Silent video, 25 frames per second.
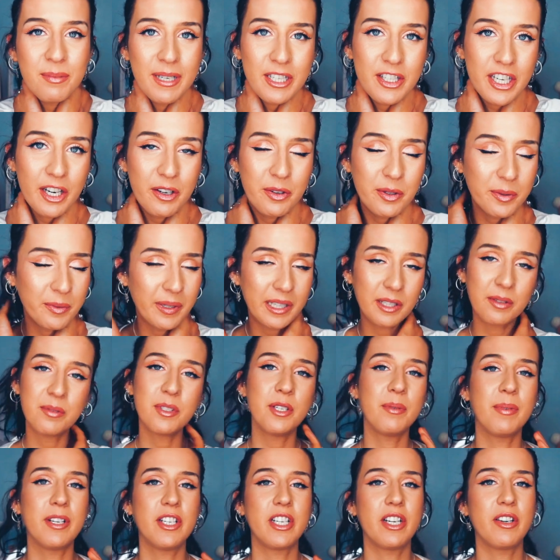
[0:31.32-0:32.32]
Welcome
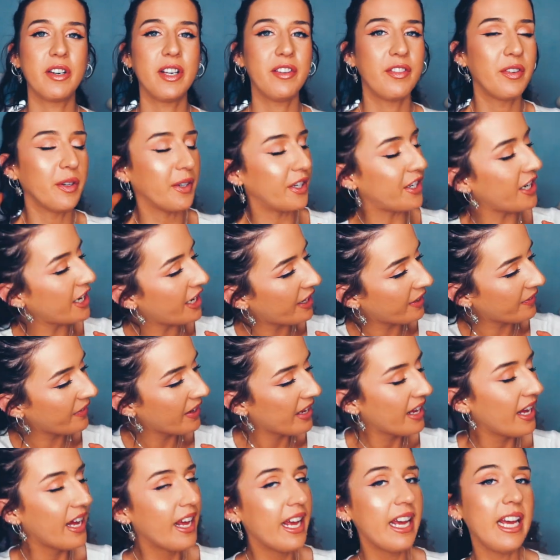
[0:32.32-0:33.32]
to my channel if you're new.
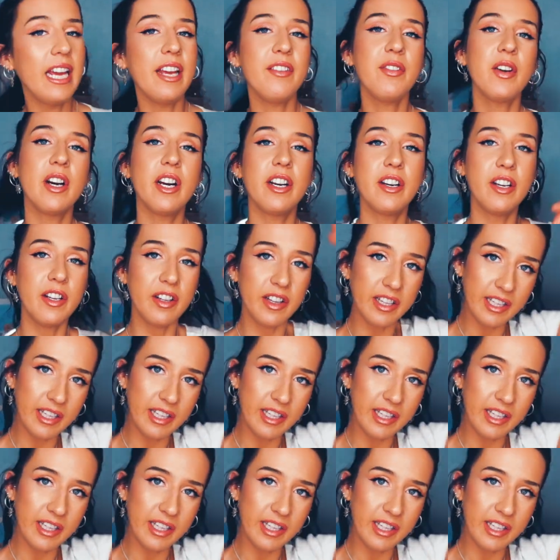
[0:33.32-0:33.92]
If you aren't new,